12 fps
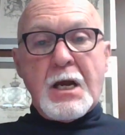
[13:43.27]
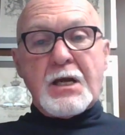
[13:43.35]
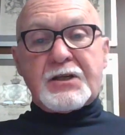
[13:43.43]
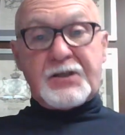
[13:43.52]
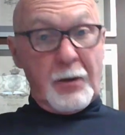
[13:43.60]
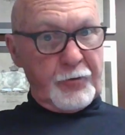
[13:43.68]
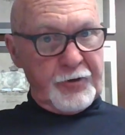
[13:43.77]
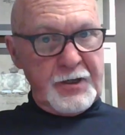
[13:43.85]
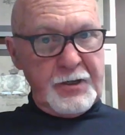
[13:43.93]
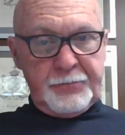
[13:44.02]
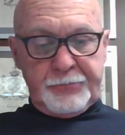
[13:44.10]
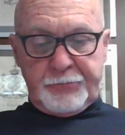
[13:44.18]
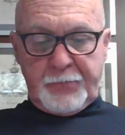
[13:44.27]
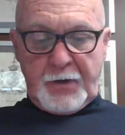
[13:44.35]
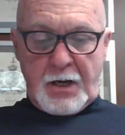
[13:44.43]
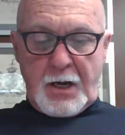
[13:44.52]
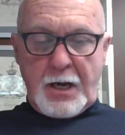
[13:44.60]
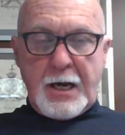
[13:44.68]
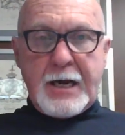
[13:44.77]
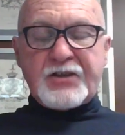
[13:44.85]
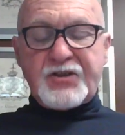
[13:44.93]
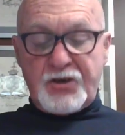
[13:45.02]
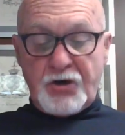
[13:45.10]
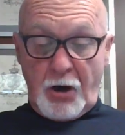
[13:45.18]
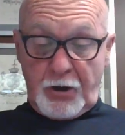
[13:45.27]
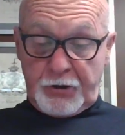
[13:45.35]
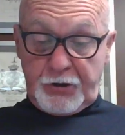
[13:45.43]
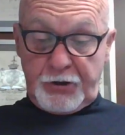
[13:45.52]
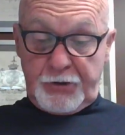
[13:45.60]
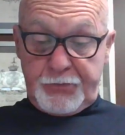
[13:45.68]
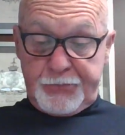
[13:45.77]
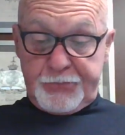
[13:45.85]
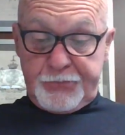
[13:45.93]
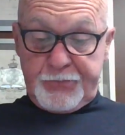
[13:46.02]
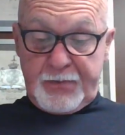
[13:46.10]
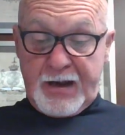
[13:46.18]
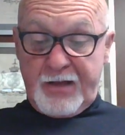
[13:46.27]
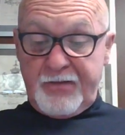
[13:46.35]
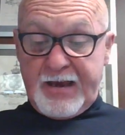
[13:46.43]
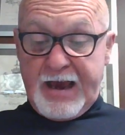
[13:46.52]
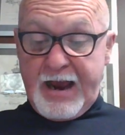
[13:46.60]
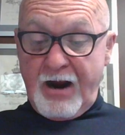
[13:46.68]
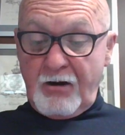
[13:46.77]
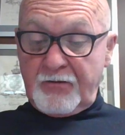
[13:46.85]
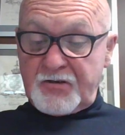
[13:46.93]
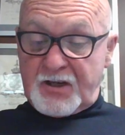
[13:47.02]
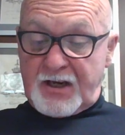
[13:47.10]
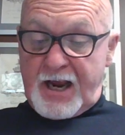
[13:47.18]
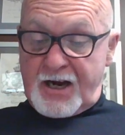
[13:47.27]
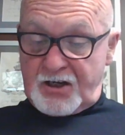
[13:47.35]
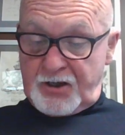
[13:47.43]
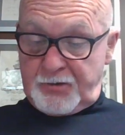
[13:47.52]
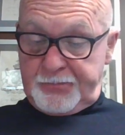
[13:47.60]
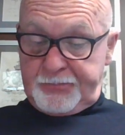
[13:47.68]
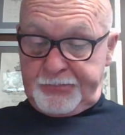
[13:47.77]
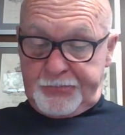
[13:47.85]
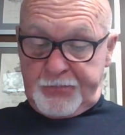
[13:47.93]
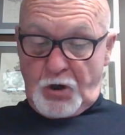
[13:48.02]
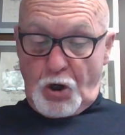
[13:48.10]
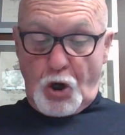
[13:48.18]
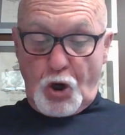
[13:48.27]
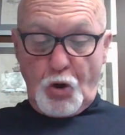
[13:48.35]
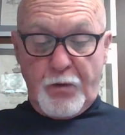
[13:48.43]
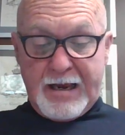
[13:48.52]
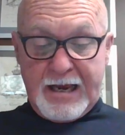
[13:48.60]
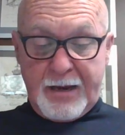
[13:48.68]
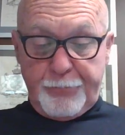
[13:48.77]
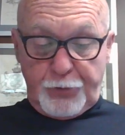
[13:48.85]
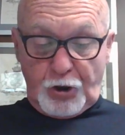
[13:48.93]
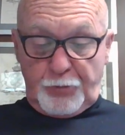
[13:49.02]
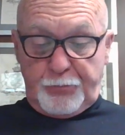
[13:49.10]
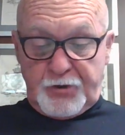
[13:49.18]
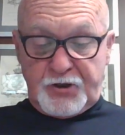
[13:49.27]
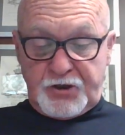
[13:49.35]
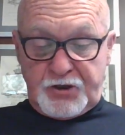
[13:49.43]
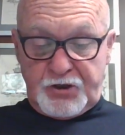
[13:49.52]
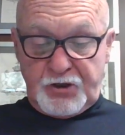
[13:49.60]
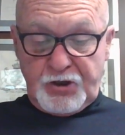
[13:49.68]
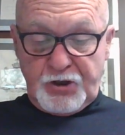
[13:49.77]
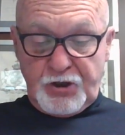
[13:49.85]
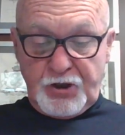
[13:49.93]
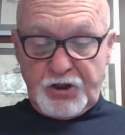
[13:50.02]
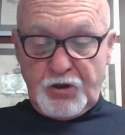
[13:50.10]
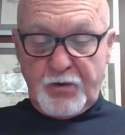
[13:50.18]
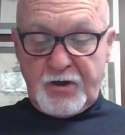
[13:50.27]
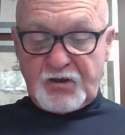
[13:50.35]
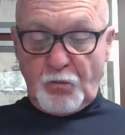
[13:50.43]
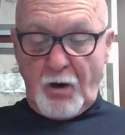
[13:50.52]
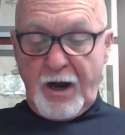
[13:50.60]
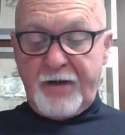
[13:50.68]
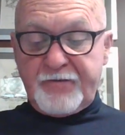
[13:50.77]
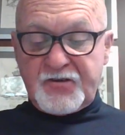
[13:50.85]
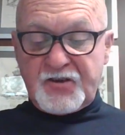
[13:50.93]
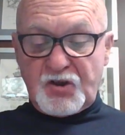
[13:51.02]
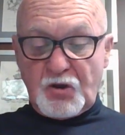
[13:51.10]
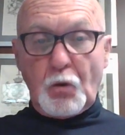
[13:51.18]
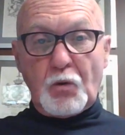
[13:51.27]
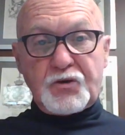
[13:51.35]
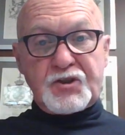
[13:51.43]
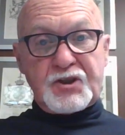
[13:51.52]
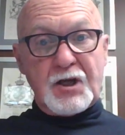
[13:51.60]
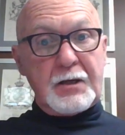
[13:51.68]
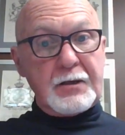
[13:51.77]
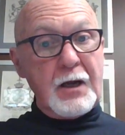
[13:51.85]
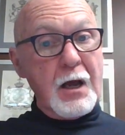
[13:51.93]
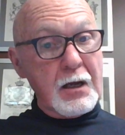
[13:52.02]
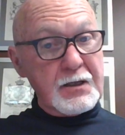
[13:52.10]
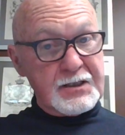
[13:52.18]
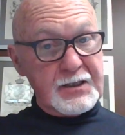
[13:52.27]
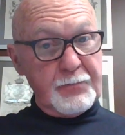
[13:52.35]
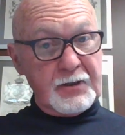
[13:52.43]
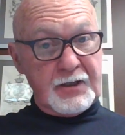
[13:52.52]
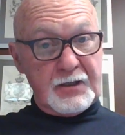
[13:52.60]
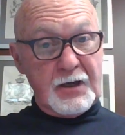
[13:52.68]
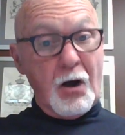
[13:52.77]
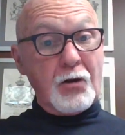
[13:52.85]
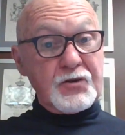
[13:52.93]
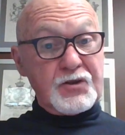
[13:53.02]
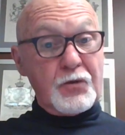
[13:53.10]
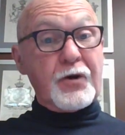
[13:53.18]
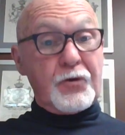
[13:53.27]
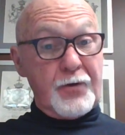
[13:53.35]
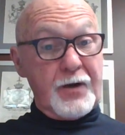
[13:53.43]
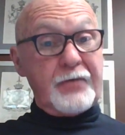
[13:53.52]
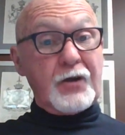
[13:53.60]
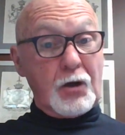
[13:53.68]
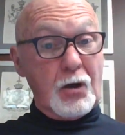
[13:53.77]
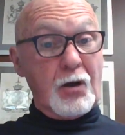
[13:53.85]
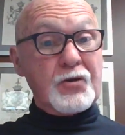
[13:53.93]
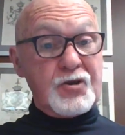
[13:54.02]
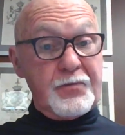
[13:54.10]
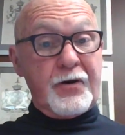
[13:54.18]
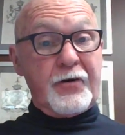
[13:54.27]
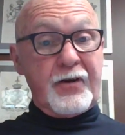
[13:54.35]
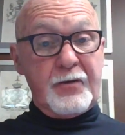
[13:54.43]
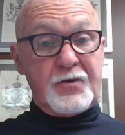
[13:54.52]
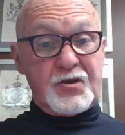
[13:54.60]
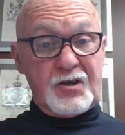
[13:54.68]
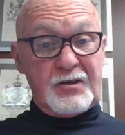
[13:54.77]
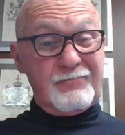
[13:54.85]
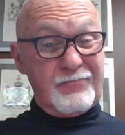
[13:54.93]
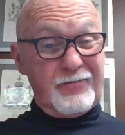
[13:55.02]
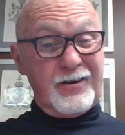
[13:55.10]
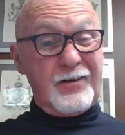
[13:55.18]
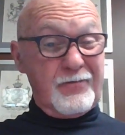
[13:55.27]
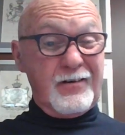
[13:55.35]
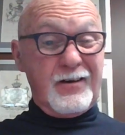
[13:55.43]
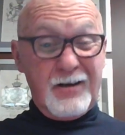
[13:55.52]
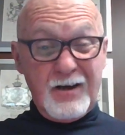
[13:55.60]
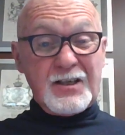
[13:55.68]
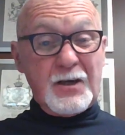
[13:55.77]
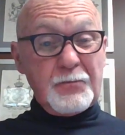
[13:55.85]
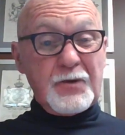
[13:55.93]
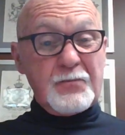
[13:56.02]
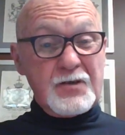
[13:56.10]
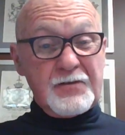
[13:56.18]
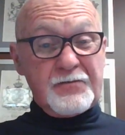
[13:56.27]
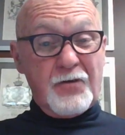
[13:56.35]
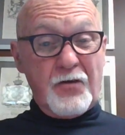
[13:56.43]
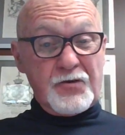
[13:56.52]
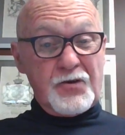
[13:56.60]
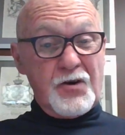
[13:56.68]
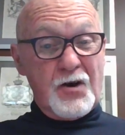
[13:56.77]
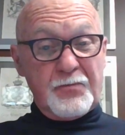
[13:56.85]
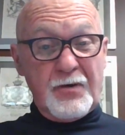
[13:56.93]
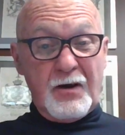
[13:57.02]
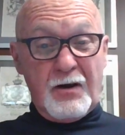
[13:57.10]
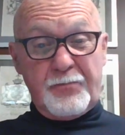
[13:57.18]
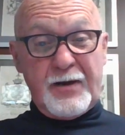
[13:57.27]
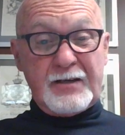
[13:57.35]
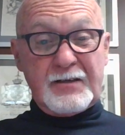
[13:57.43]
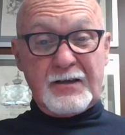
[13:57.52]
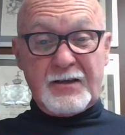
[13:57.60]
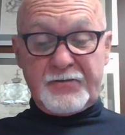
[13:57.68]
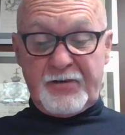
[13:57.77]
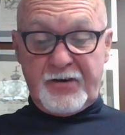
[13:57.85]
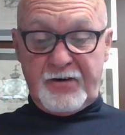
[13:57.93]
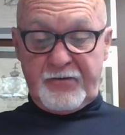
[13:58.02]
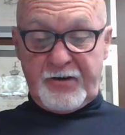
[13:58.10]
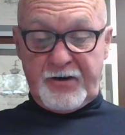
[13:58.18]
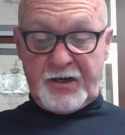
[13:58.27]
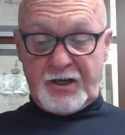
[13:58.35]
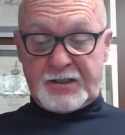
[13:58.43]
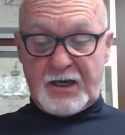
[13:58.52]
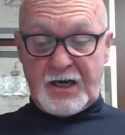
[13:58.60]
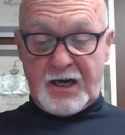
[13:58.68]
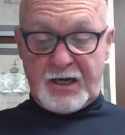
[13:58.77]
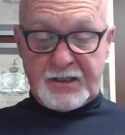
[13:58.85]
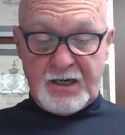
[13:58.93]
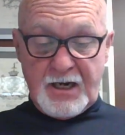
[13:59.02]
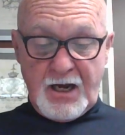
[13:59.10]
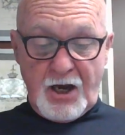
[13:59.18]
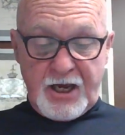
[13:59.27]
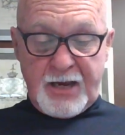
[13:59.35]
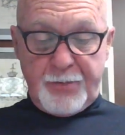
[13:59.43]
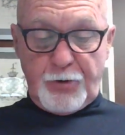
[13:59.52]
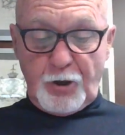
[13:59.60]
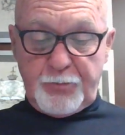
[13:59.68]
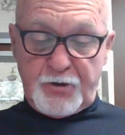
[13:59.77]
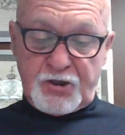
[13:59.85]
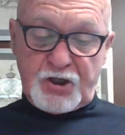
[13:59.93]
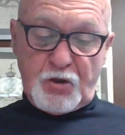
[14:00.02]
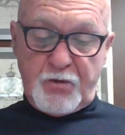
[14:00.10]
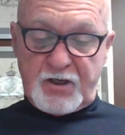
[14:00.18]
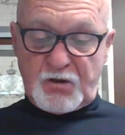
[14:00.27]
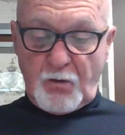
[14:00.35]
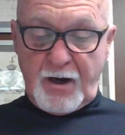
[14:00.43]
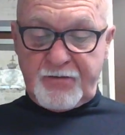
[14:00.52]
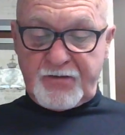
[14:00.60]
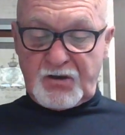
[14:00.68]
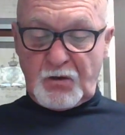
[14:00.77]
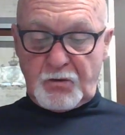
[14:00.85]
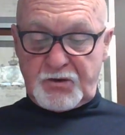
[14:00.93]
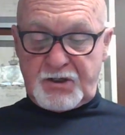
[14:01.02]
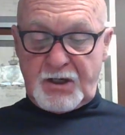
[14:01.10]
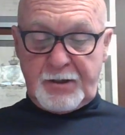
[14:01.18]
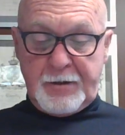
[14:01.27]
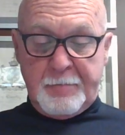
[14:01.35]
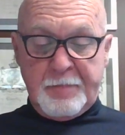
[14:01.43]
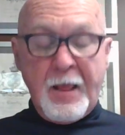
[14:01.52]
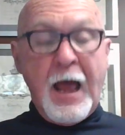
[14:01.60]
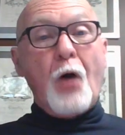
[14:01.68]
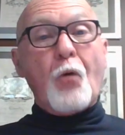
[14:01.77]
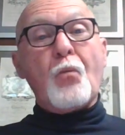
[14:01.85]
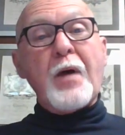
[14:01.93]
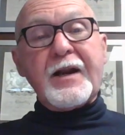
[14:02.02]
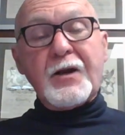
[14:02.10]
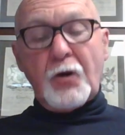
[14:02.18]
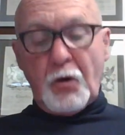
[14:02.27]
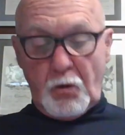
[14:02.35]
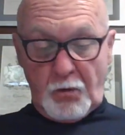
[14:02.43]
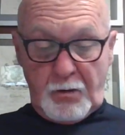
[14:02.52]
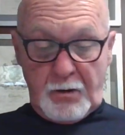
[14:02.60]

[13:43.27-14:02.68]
summary, his daughter and the heir of his kingdom, who he purposed to his wife's sole son. Cymbeline also agreed that Claude should marry Imogen. Really, sometimes these fathers are not painted as very, very nice guys. He purposed to his wife's sole son, a widow